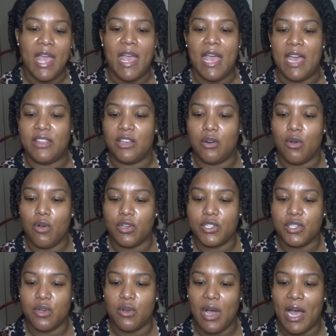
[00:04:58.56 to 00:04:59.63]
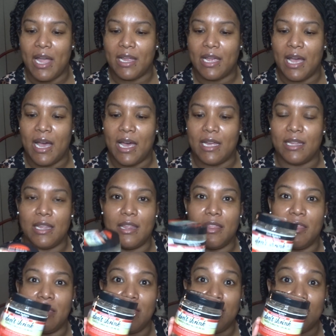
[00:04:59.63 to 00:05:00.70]
And then also I got
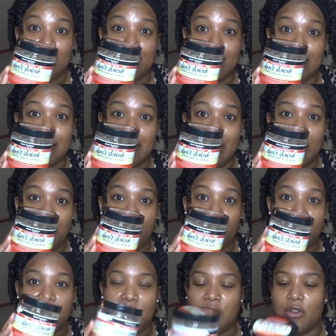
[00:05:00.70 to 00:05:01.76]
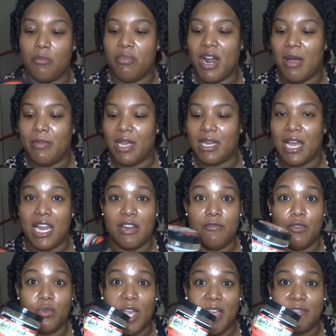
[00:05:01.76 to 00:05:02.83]
this, which I know probably a lot of
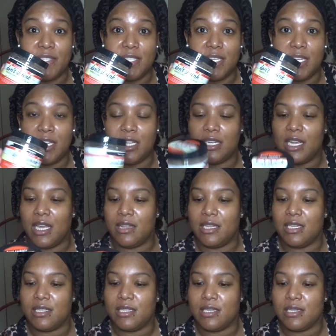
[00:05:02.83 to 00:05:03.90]
you have seen, and this is